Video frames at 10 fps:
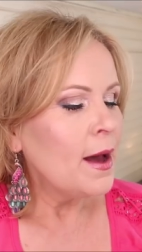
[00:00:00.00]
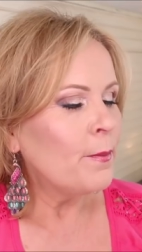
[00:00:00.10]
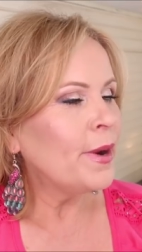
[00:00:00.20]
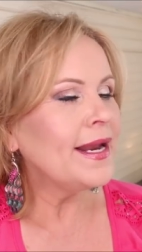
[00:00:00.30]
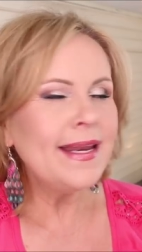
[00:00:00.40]

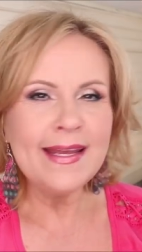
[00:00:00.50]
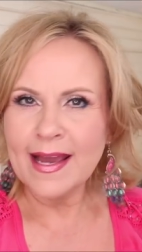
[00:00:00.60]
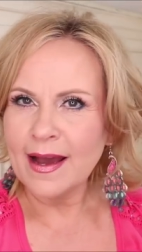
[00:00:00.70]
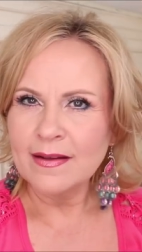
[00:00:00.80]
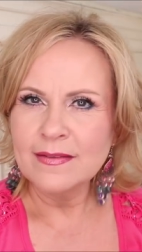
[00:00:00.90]
But
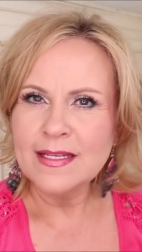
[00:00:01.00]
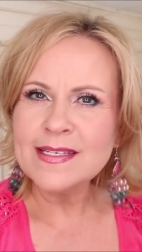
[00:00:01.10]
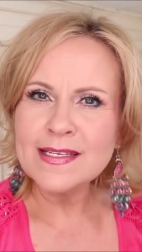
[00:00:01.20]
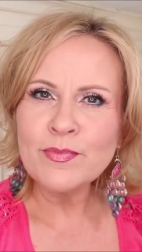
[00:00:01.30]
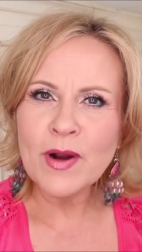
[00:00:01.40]
yeah, this
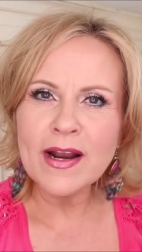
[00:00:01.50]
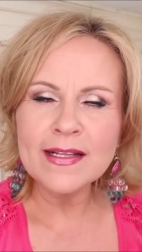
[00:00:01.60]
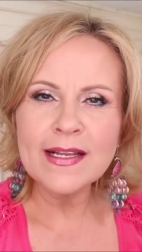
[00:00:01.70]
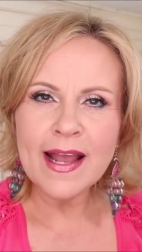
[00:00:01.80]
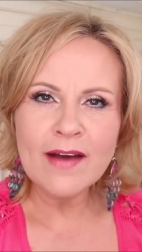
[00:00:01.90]
is a product
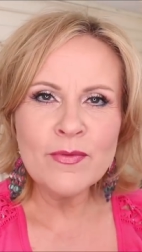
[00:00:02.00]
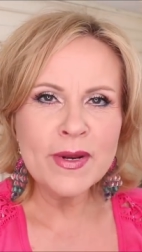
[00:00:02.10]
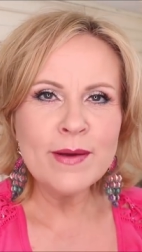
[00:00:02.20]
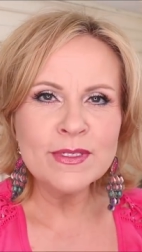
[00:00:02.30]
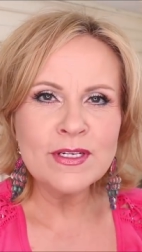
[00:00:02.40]
that I haven't been
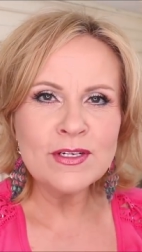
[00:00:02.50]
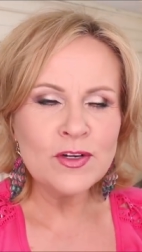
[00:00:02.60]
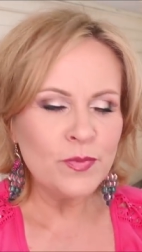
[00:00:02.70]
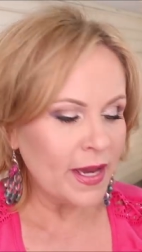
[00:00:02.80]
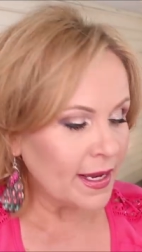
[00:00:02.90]
able to
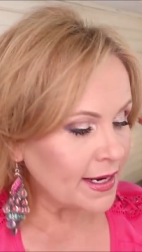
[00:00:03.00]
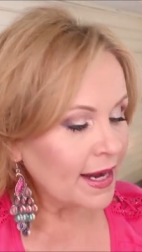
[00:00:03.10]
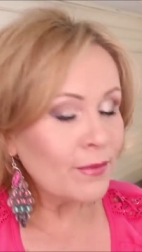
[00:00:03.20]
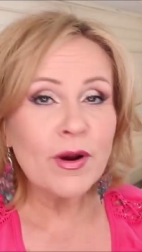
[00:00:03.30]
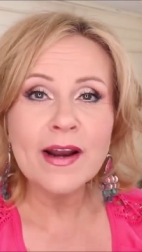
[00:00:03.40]
dupe yet and
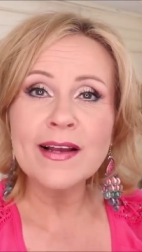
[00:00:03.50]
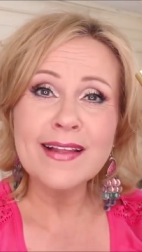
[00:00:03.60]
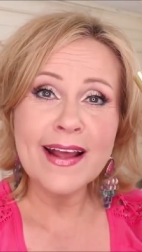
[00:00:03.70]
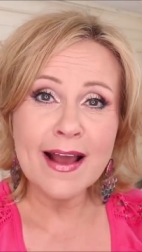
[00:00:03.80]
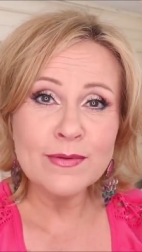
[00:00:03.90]
a product that
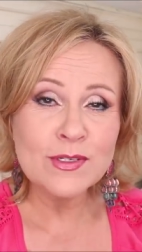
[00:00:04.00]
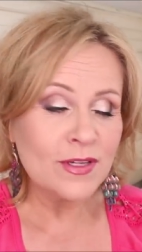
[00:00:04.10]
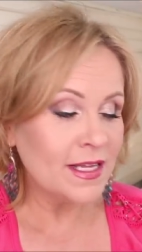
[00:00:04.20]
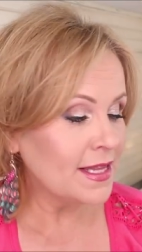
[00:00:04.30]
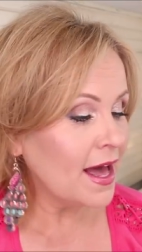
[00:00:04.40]
I
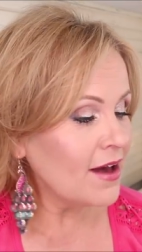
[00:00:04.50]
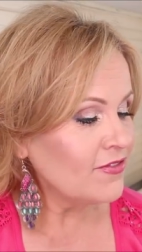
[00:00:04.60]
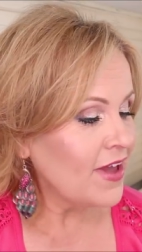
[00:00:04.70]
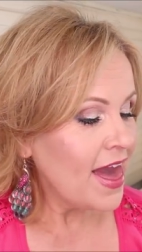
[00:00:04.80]
absolutely love.